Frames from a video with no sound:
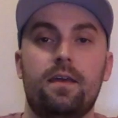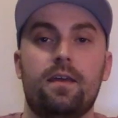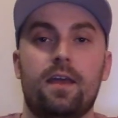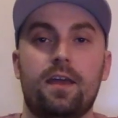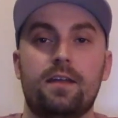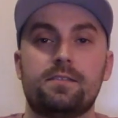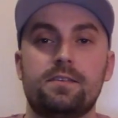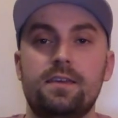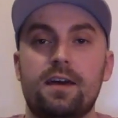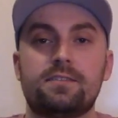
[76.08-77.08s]
And
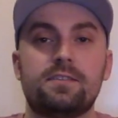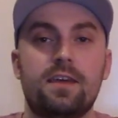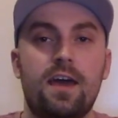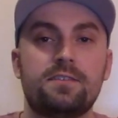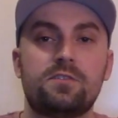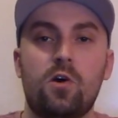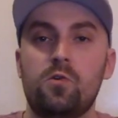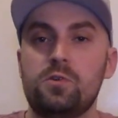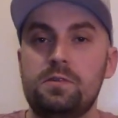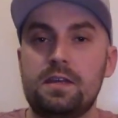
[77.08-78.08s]
yes, it has its
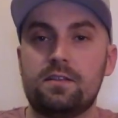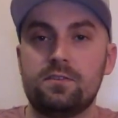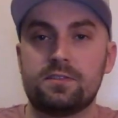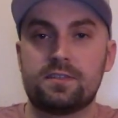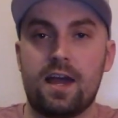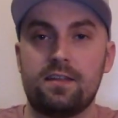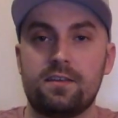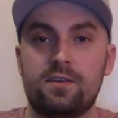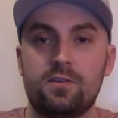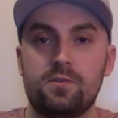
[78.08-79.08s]
own unique little styling
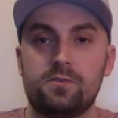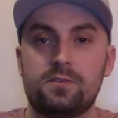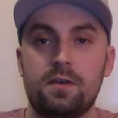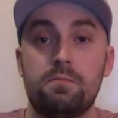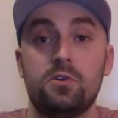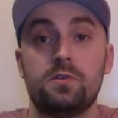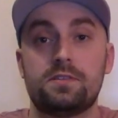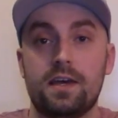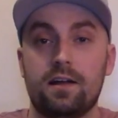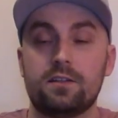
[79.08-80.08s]
cues, but you can
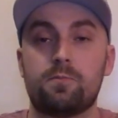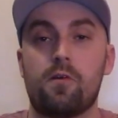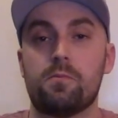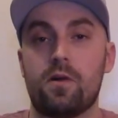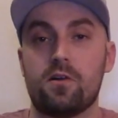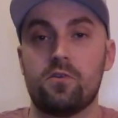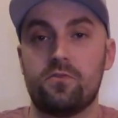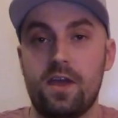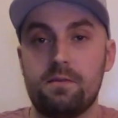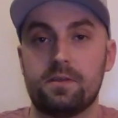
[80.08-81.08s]
tell it's part of the Bronco
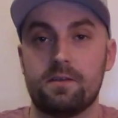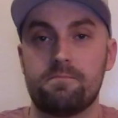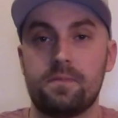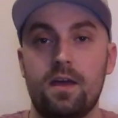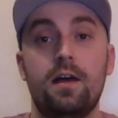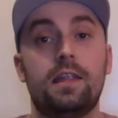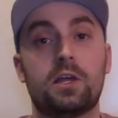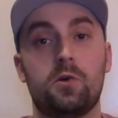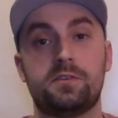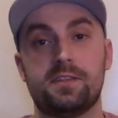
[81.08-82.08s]
family. Now
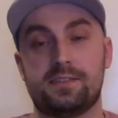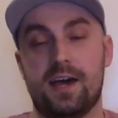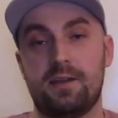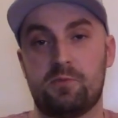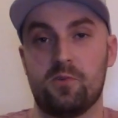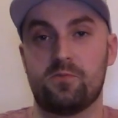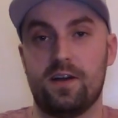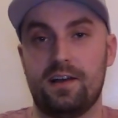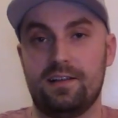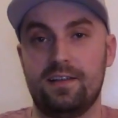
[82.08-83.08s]
going to the side
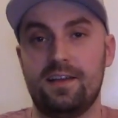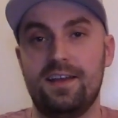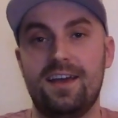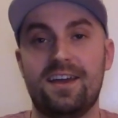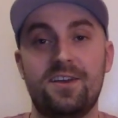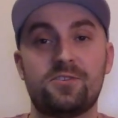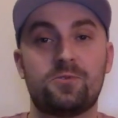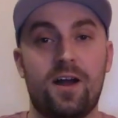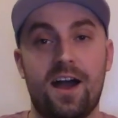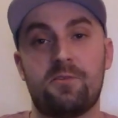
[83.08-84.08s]
profile. And here's
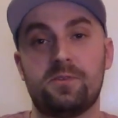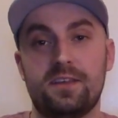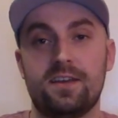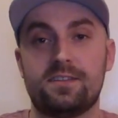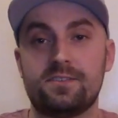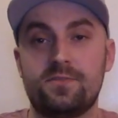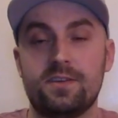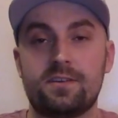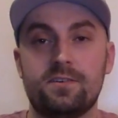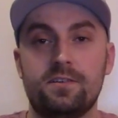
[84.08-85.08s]
where I really like this
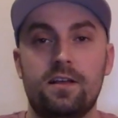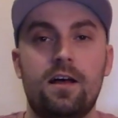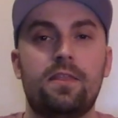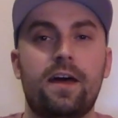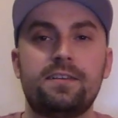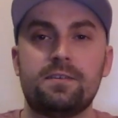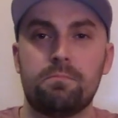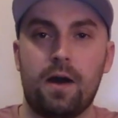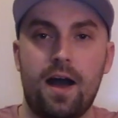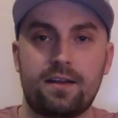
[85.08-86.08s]
vehicle, nice and
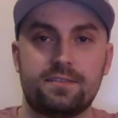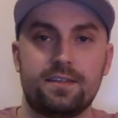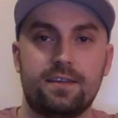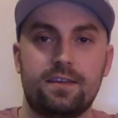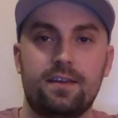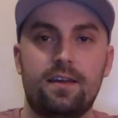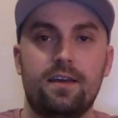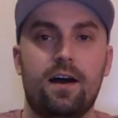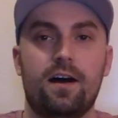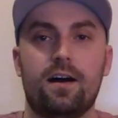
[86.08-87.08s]
boxy.
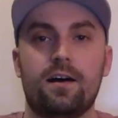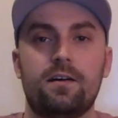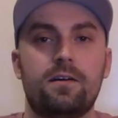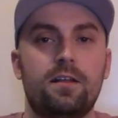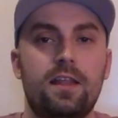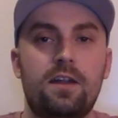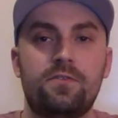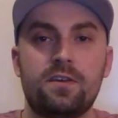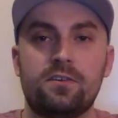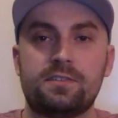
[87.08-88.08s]
A lot of
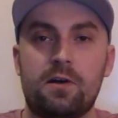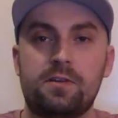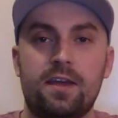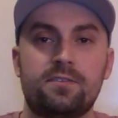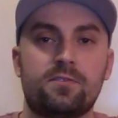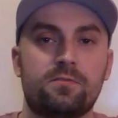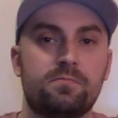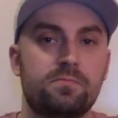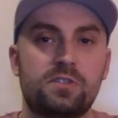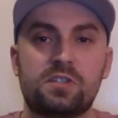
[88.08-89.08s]
vehicles nowadays are
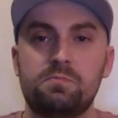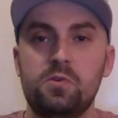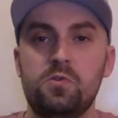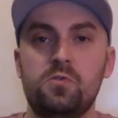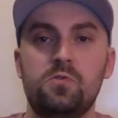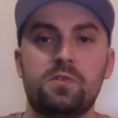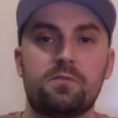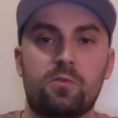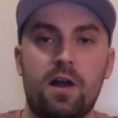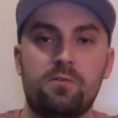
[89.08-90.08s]
smooth
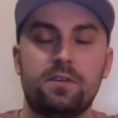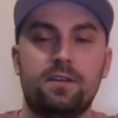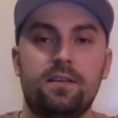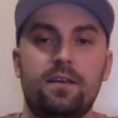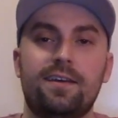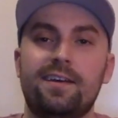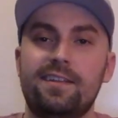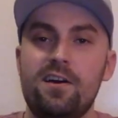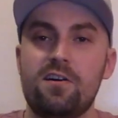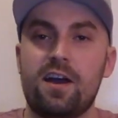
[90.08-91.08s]
and rounded, and
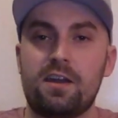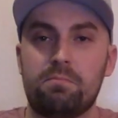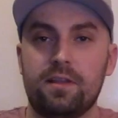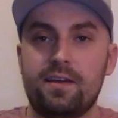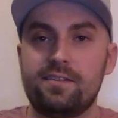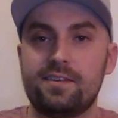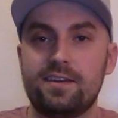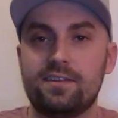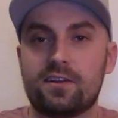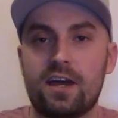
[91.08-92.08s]
they all kind of blend
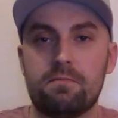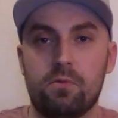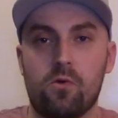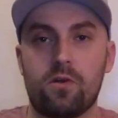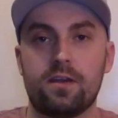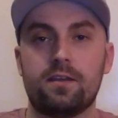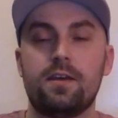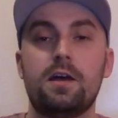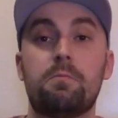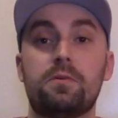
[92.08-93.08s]
in, they're kind of boring,
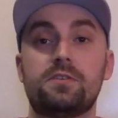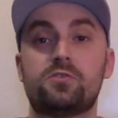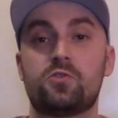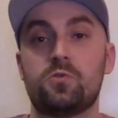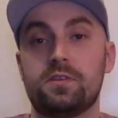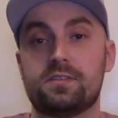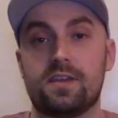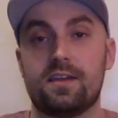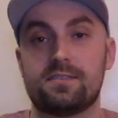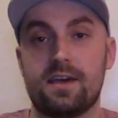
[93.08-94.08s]
but this truly
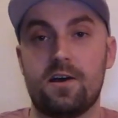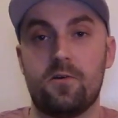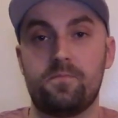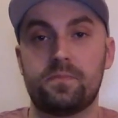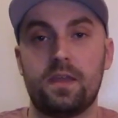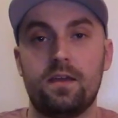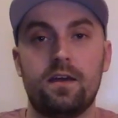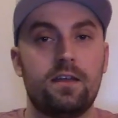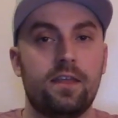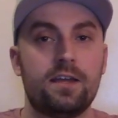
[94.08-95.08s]
stands out.
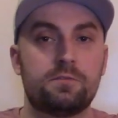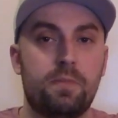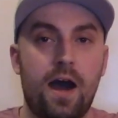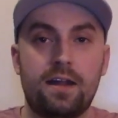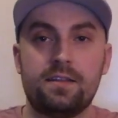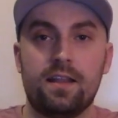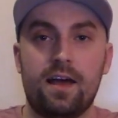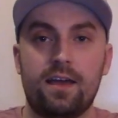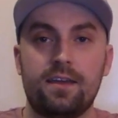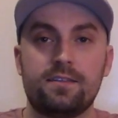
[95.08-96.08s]
Nice body
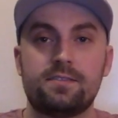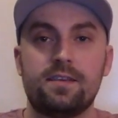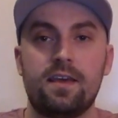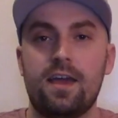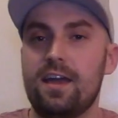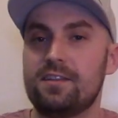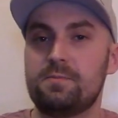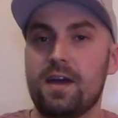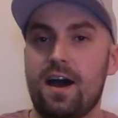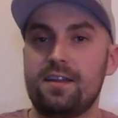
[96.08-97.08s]
lines, and to
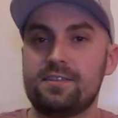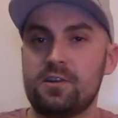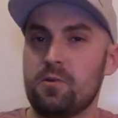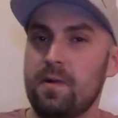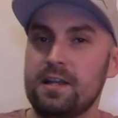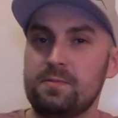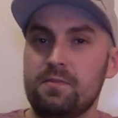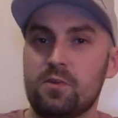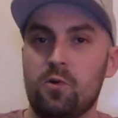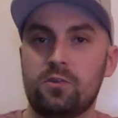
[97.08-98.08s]
be honest, it reminds me of
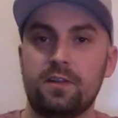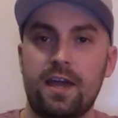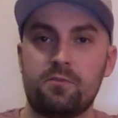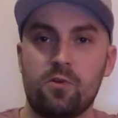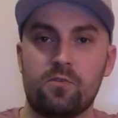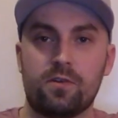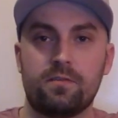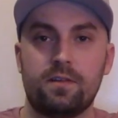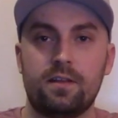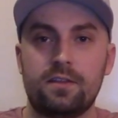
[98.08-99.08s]
an older Land Rover,
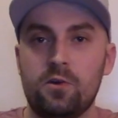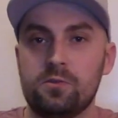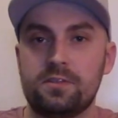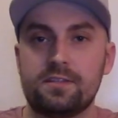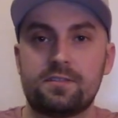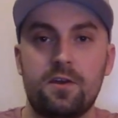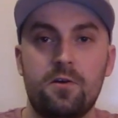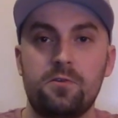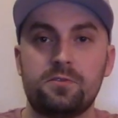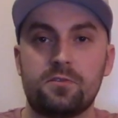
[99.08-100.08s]
the old
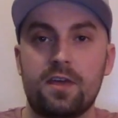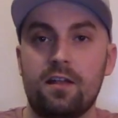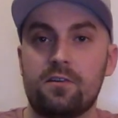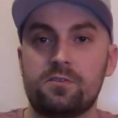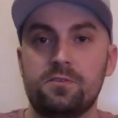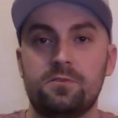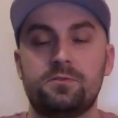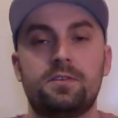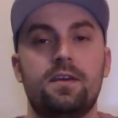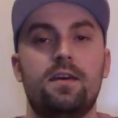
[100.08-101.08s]
Discos or the
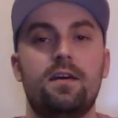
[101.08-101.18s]
LR2s.